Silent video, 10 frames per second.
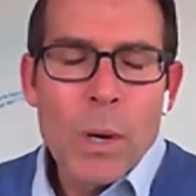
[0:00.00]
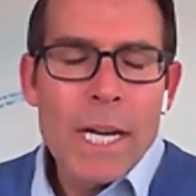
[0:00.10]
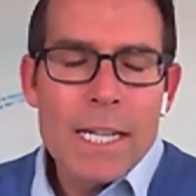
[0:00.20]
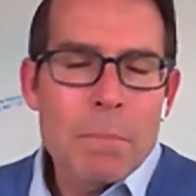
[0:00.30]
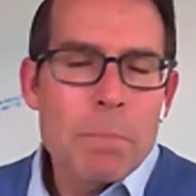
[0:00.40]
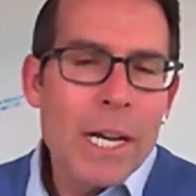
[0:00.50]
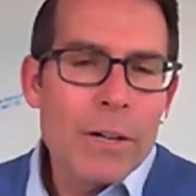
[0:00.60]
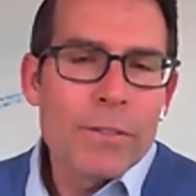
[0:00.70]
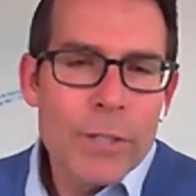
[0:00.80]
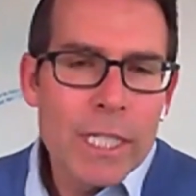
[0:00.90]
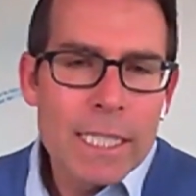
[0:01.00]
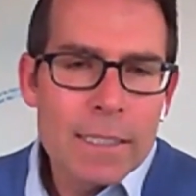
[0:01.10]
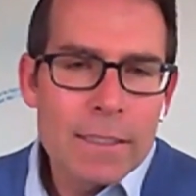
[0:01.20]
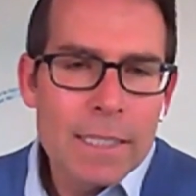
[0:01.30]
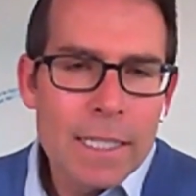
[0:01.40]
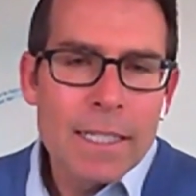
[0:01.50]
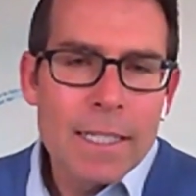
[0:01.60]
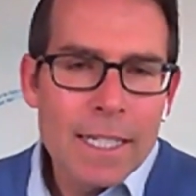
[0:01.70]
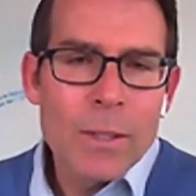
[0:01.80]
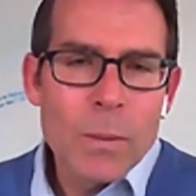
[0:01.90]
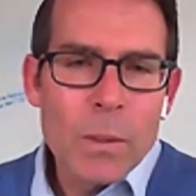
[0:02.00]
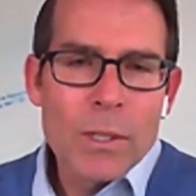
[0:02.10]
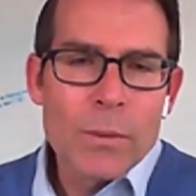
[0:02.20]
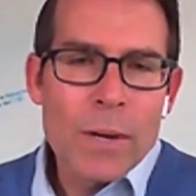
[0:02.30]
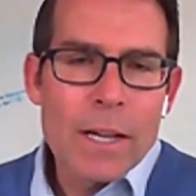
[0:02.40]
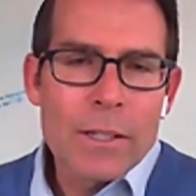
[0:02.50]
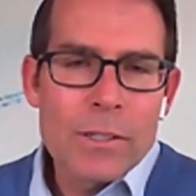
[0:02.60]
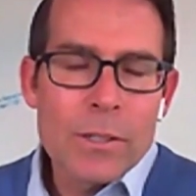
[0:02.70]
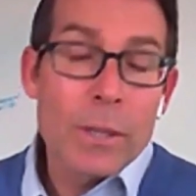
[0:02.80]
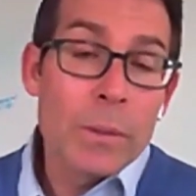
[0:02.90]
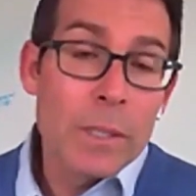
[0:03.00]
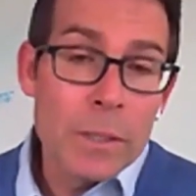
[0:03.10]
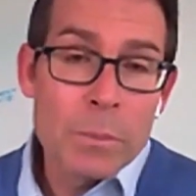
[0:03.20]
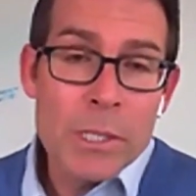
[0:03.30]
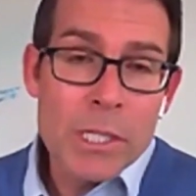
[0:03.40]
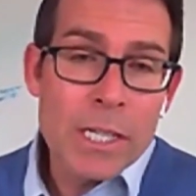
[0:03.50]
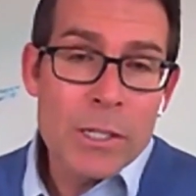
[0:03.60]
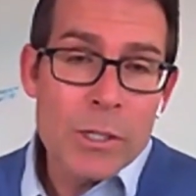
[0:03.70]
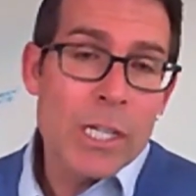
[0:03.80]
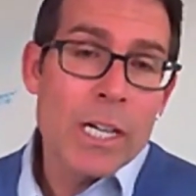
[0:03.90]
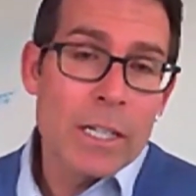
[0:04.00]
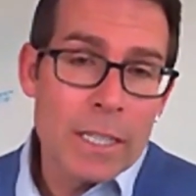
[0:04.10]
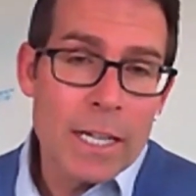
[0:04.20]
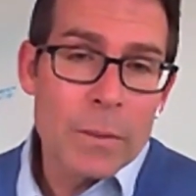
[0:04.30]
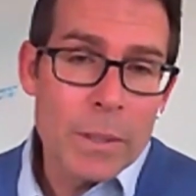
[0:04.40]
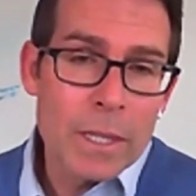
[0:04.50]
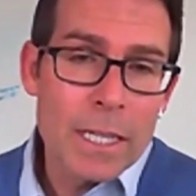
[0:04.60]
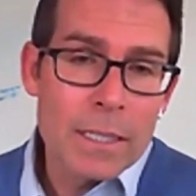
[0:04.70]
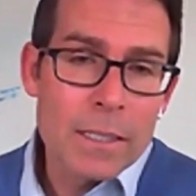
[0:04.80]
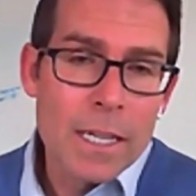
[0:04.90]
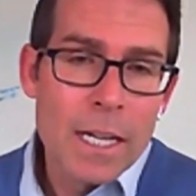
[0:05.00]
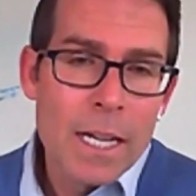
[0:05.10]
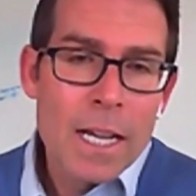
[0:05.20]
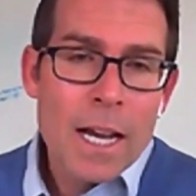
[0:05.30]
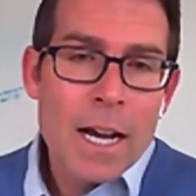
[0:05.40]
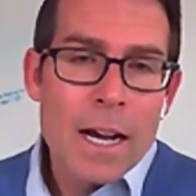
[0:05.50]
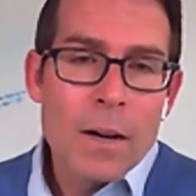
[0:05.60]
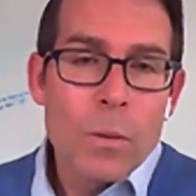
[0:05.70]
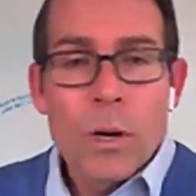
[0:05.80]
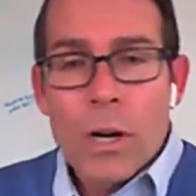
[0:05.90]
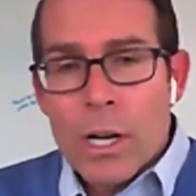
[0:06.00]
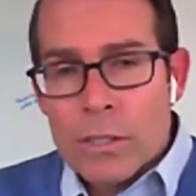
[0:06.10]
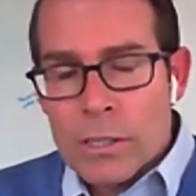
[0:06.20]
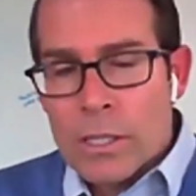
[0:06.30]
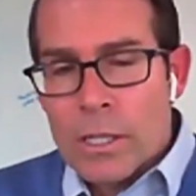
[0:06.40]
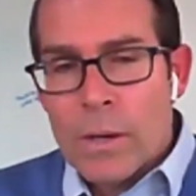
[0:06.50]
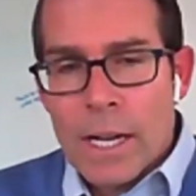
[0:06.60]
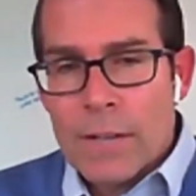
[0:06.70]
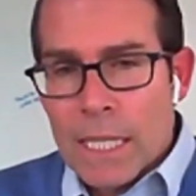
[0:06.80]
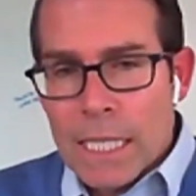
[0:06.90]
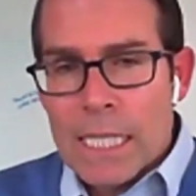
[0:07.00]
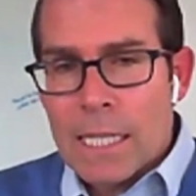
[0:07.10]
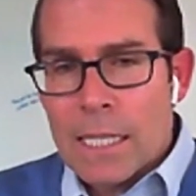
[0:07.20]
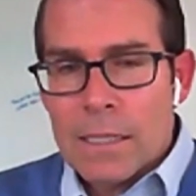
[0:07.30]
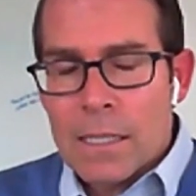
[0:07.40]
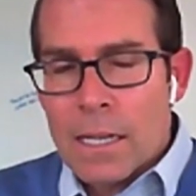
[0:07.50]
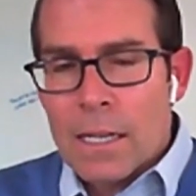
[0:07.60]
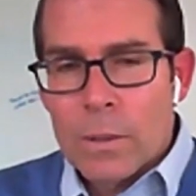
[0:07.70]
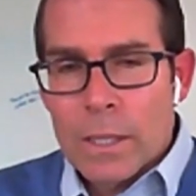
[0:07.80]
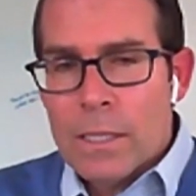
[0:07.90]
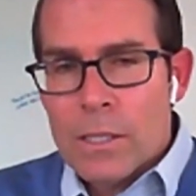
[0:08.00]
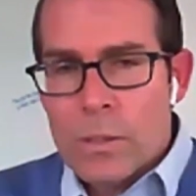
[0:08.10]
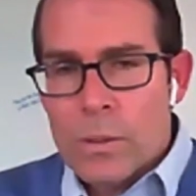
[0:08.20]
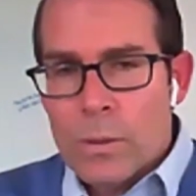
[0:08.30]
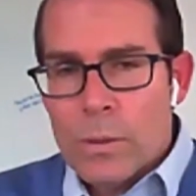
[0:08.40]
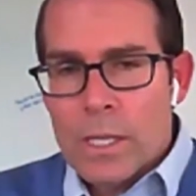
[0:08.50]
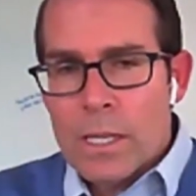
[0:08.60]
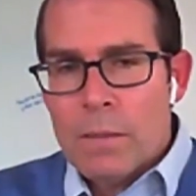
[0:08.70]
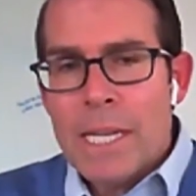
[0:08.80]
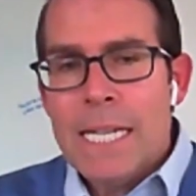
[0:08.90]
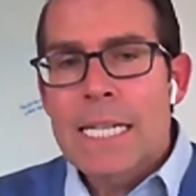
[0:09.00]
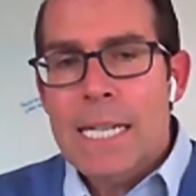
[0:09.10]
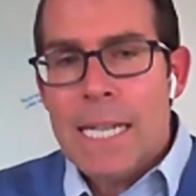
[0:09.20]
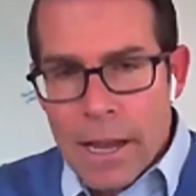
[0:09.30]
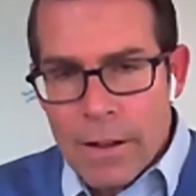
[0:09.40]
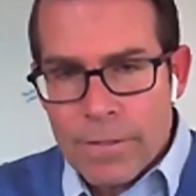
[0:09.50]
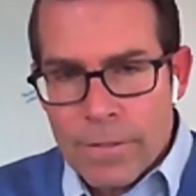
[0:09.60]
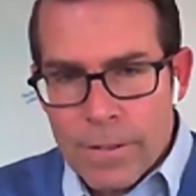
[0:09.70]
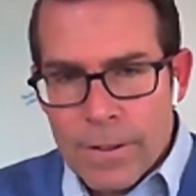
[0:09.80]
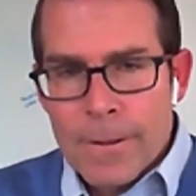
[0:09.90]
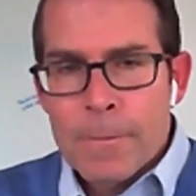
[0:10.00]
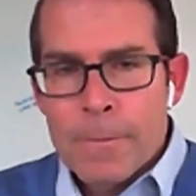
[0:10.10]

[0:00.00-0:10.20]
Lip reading: some way to get better footing in the world around us. So I really appreciate you sharing that with us. We'll also have a link not only to the PDF,